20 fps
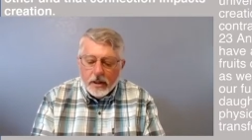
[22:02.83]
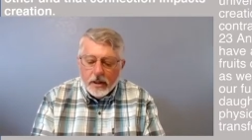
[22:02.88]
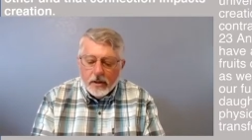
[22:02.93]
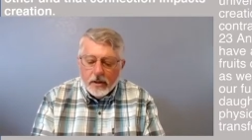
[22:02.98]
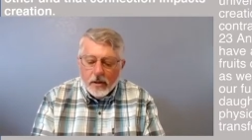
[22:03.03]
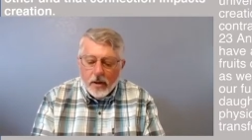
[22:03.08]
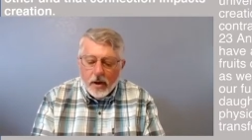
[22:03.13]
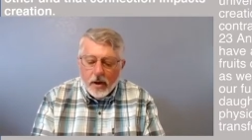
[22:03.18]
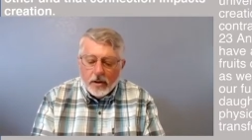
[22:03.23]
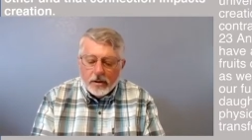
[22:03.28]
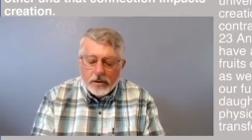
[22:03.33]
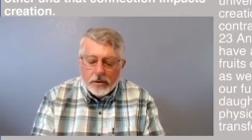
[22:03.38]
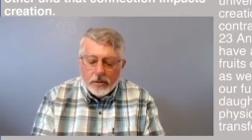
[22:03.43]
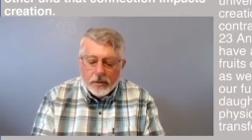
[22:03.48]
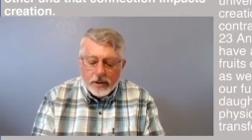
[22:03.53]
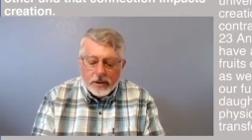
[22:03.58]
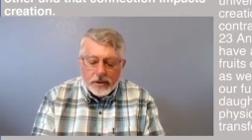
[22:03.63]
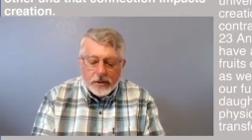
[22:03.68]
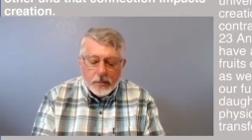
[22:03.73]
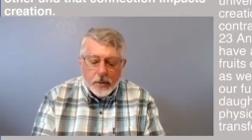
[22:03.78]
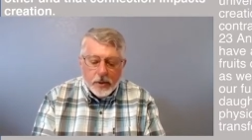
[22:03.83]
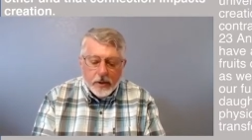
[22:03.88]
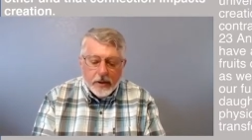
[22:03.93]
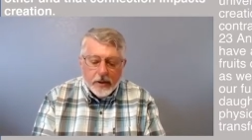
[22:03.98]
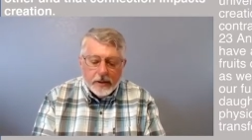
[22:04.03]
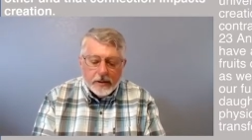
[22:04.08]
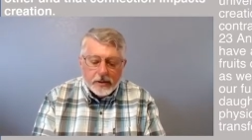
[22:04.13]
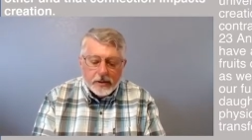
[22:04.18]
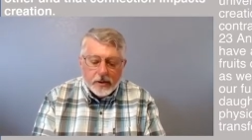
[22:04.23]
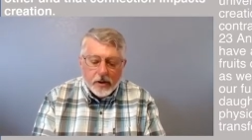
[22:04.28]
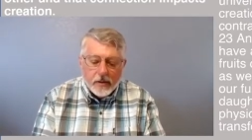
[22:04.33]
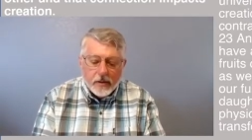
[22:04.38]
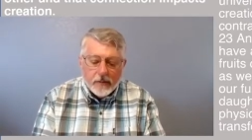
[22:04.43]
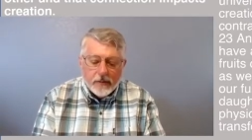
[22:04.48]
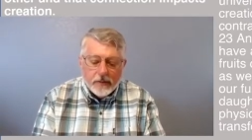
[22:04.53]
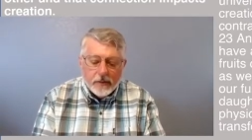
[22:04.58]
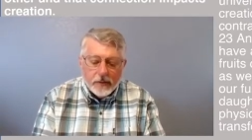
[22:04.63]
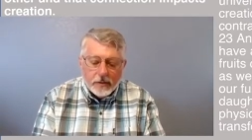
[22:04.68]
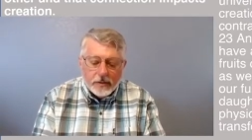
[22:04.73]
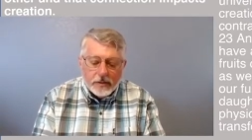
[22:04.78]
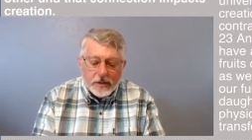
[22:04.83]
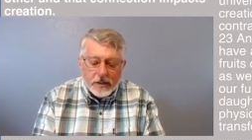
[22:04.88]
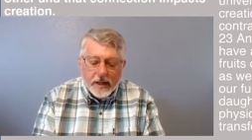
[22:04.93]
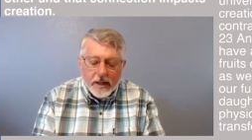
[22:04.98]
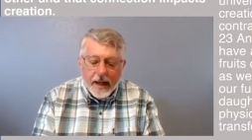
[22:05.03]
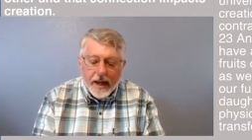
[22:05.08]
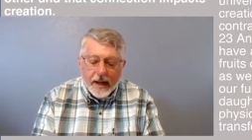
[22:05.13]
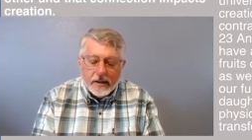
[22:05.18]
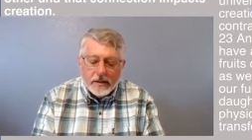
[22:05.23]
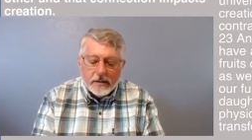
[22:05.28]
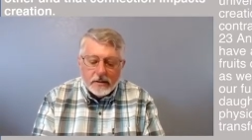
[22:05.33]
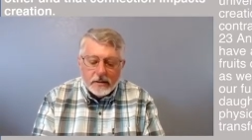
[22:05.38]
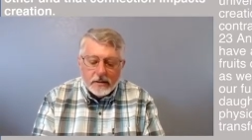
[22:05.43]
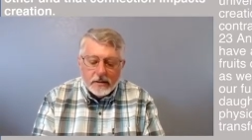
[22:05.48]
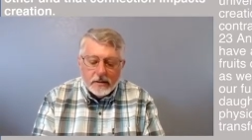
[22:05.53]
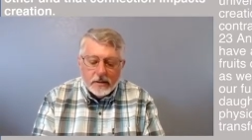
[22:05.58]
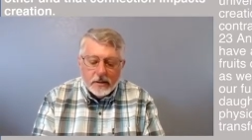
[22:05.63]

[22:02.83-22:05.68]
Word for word: long to experience our full status